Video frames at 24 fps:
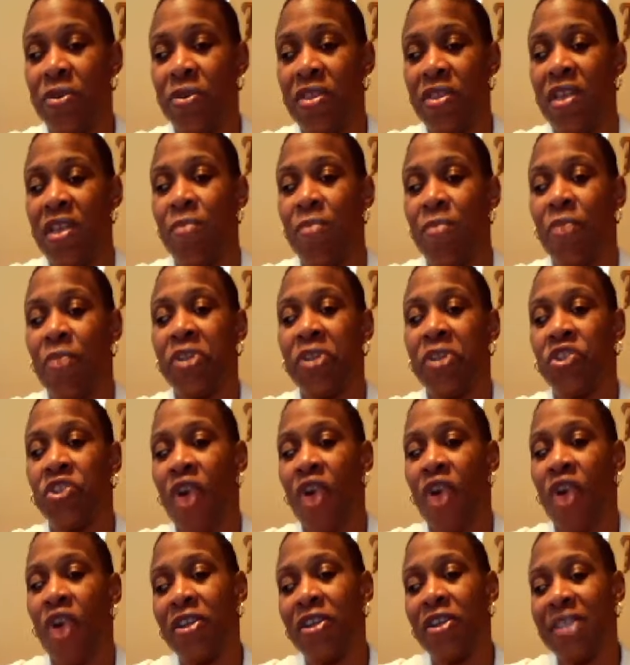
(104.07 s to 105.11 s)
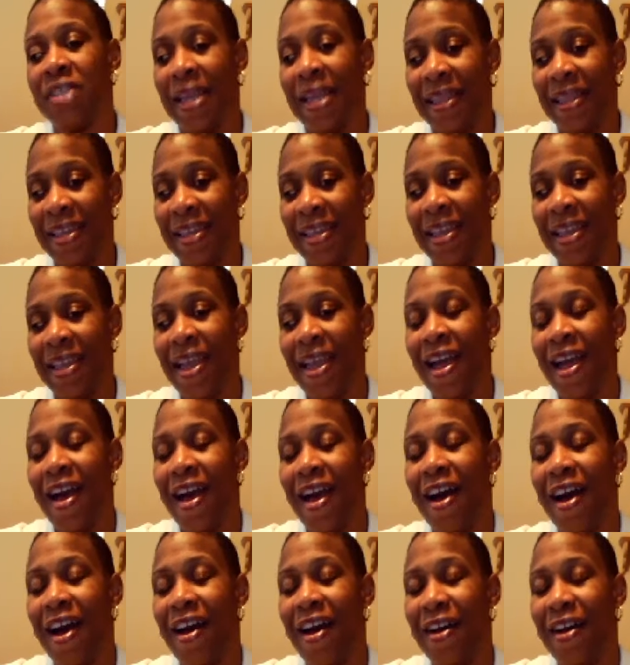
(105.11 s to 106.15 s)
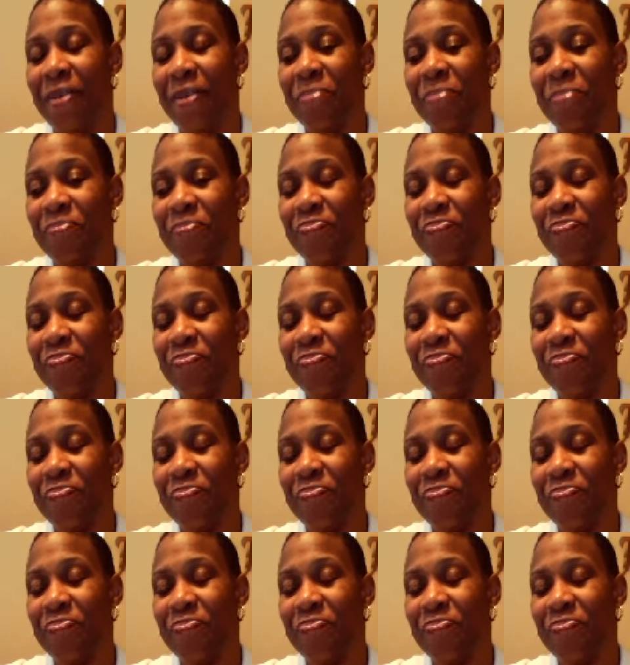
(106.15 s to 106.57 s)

the Embrace Your Art Daily um,